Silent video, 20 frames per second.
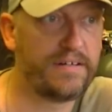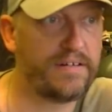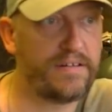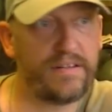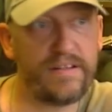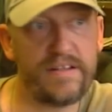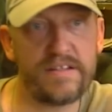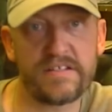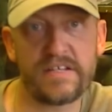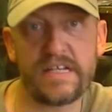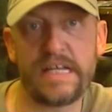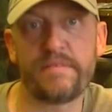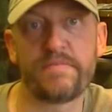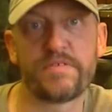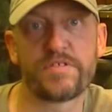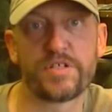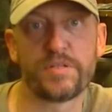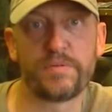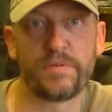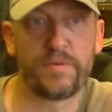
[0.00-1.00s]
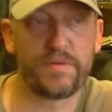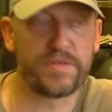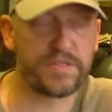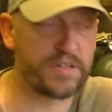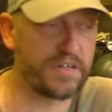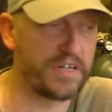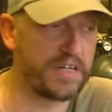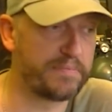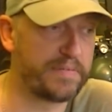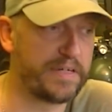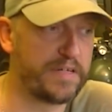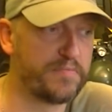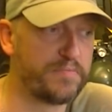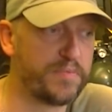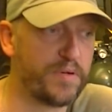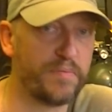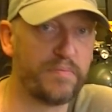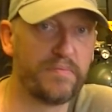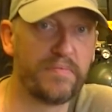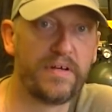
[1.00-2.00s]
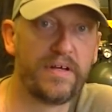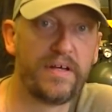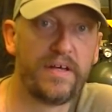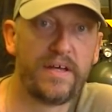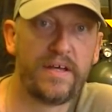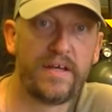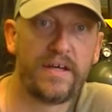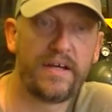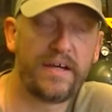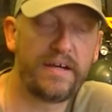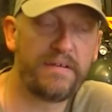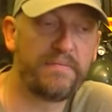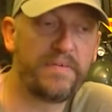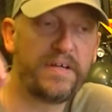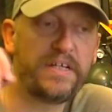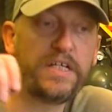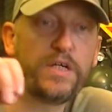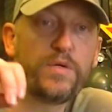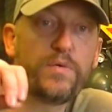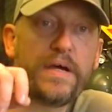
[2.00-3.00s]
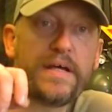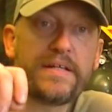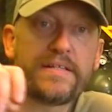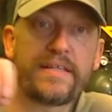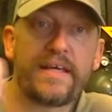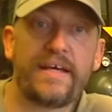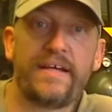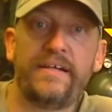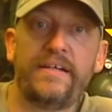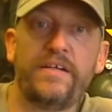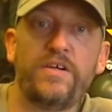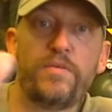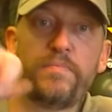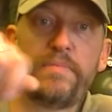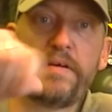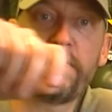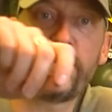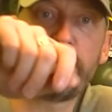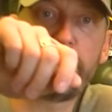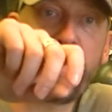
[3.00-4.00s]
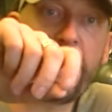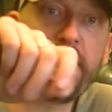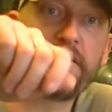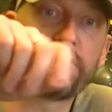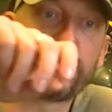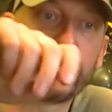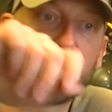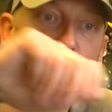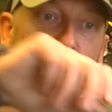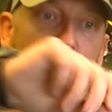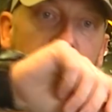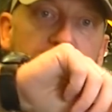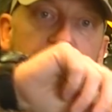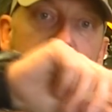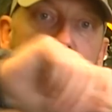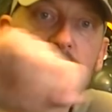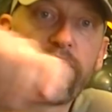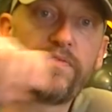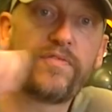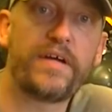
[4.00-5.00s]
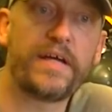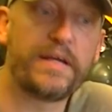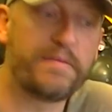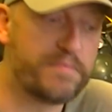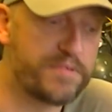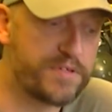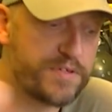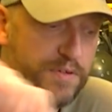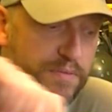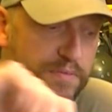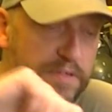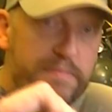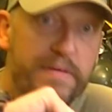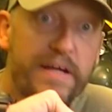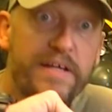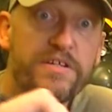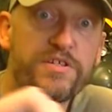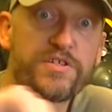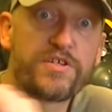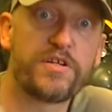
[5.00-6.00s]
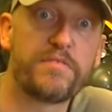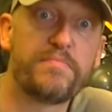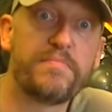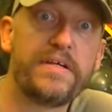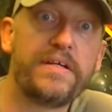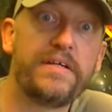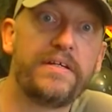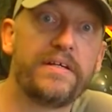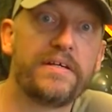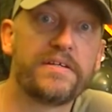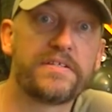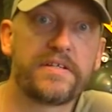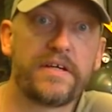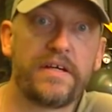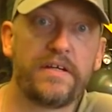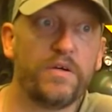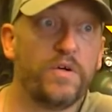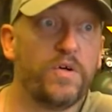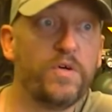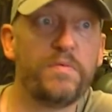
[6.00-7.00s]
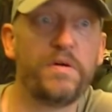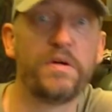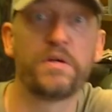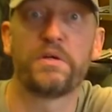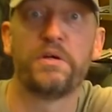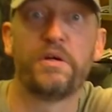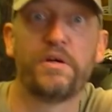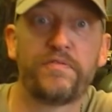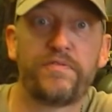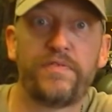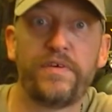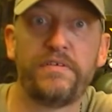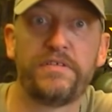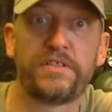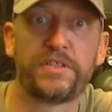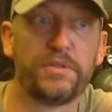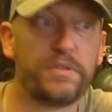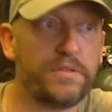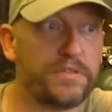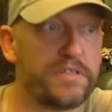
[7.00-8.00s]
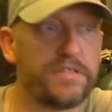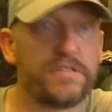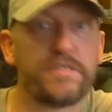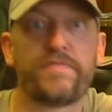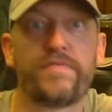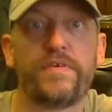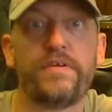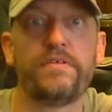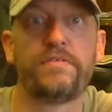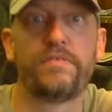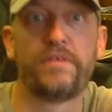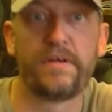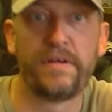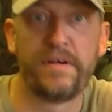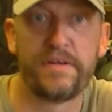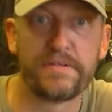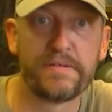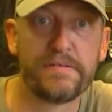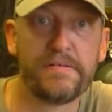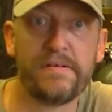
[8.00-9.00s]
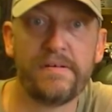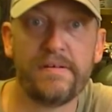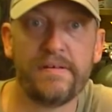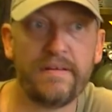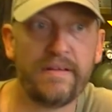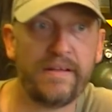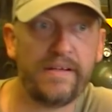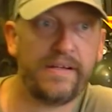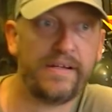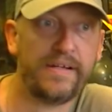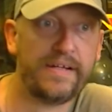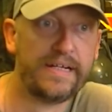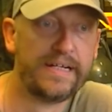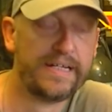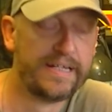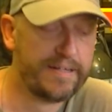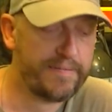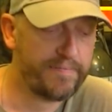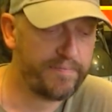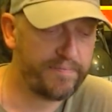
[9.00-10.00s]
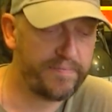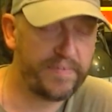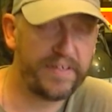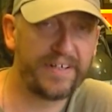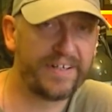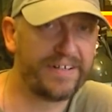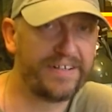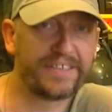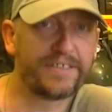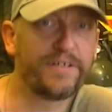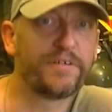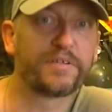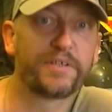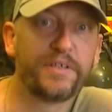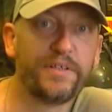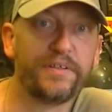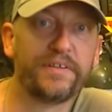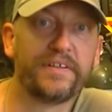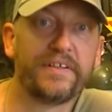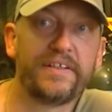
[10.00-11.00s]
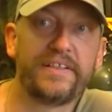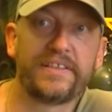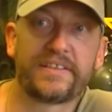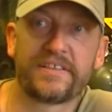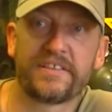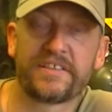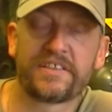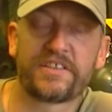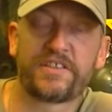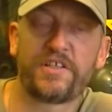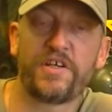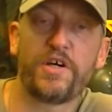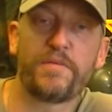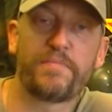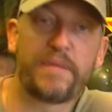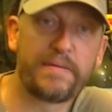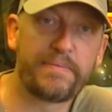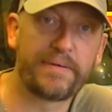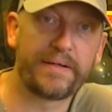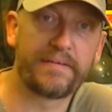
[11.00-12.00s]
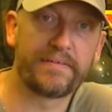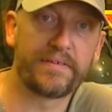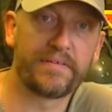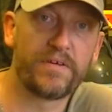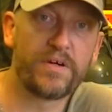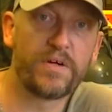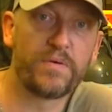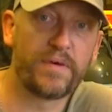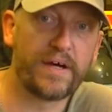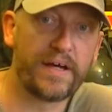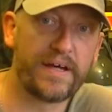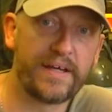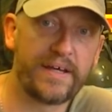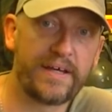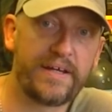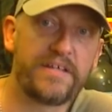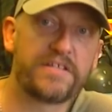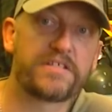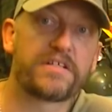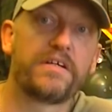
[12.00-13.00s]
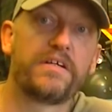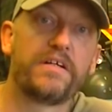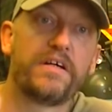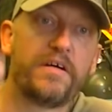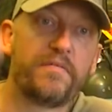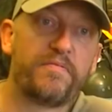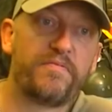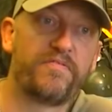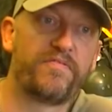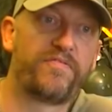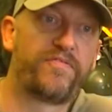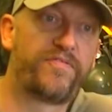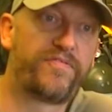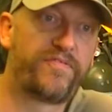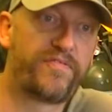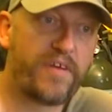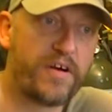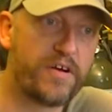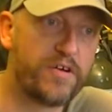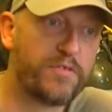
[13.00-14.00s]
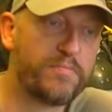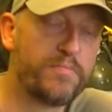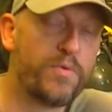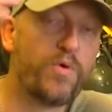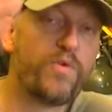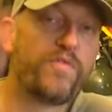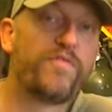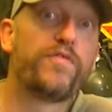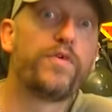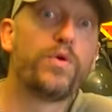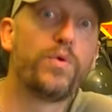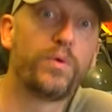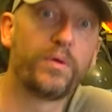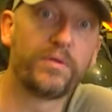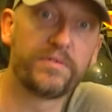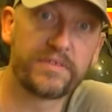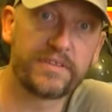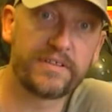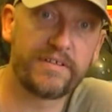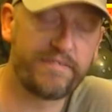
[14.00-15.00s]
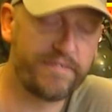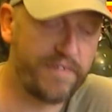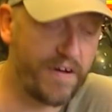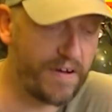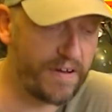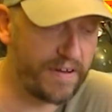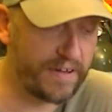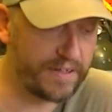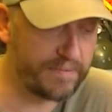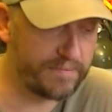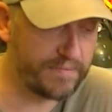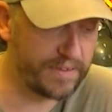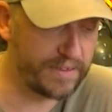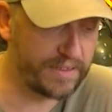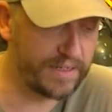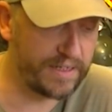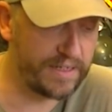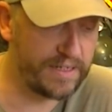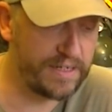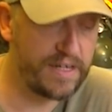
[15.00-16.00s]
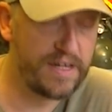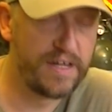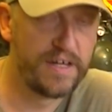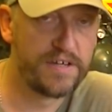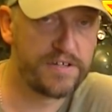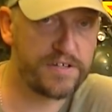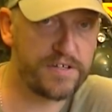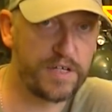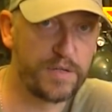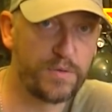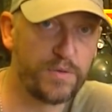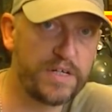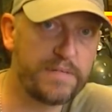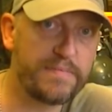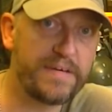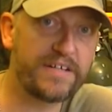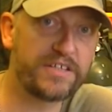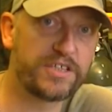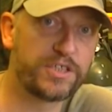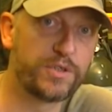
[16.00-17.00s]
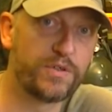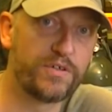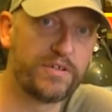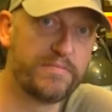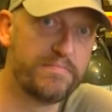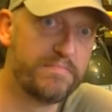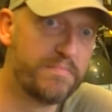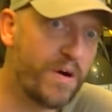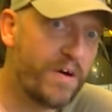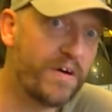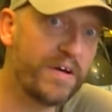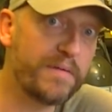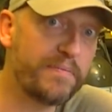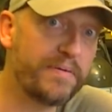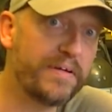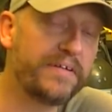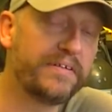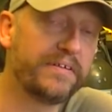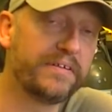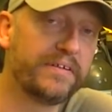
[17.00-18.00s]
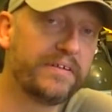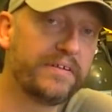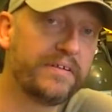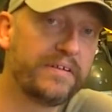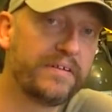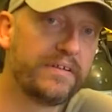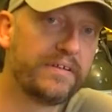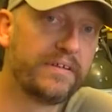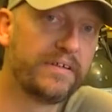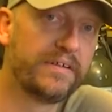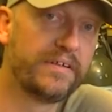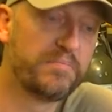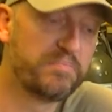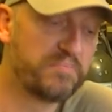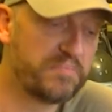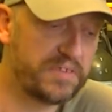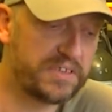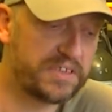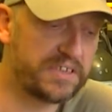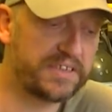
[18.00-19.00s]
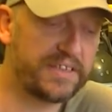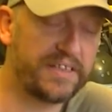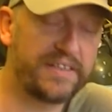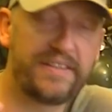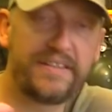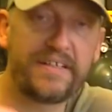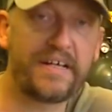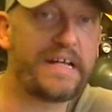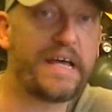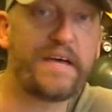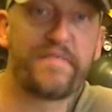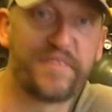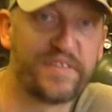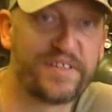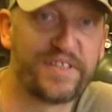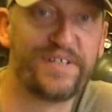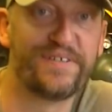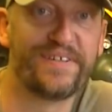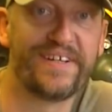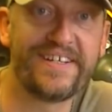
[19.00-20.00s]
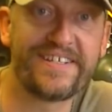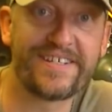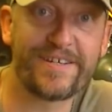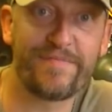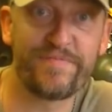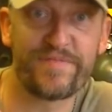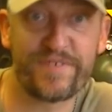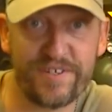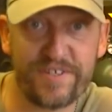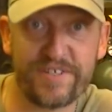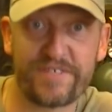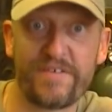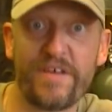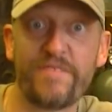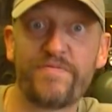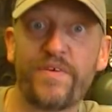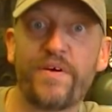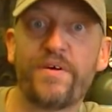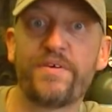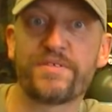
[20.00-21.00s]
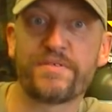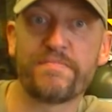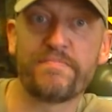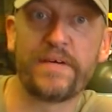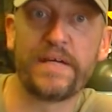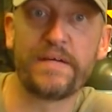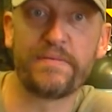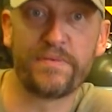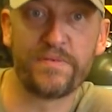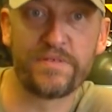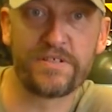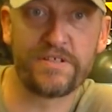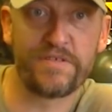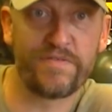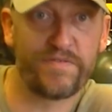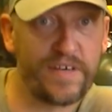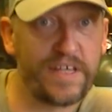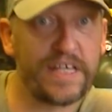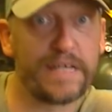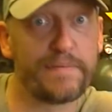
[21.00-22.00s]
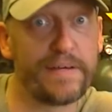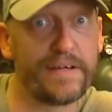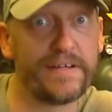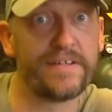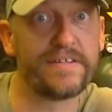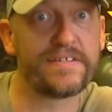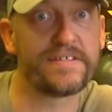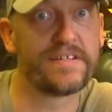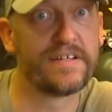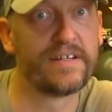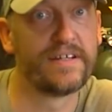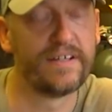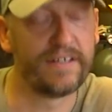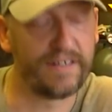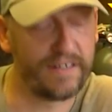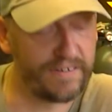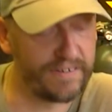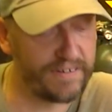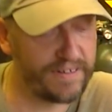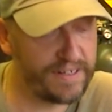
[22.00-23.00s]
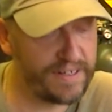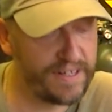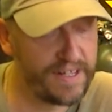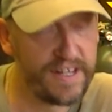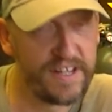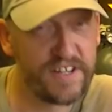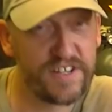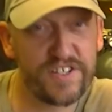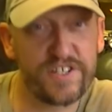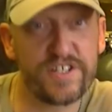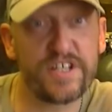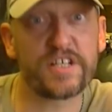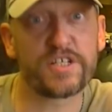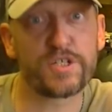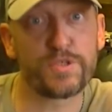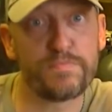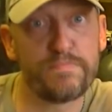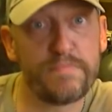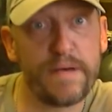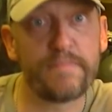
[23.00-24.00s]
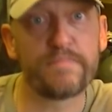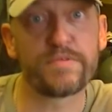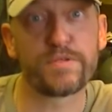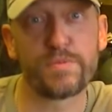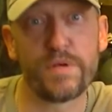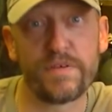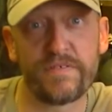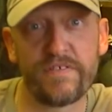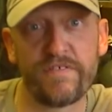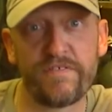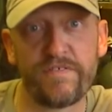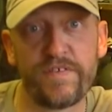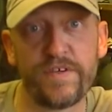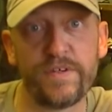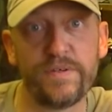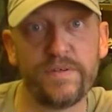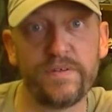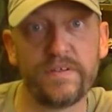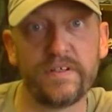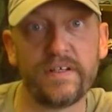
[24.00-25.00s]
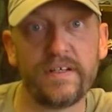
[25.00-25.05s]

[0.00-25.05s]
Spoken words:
it's inevitable it's going to be boom. And when you add that little bit of petrol onto the flames from the mainstream media saying, oh my god, food shortages, food riots, you know, it's not good. It's going to stir people up the wrong way and it's going to throw more fuel onto the fire, okay? So you want to make sure, in my opinion, it's to say you don't have to do this, I'm just advising people to think about this, alright? 6 months worth of food,